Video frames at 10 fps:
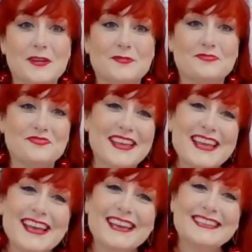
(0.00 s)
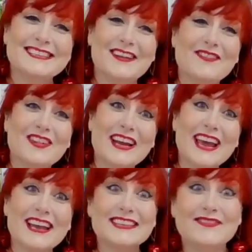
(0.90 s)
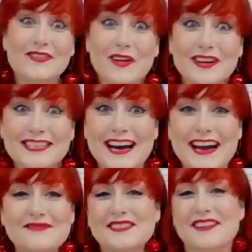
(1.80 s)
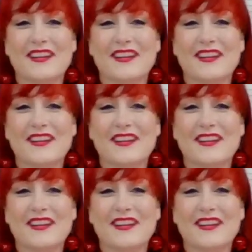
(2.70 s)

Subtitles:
So don't forget, 4 times.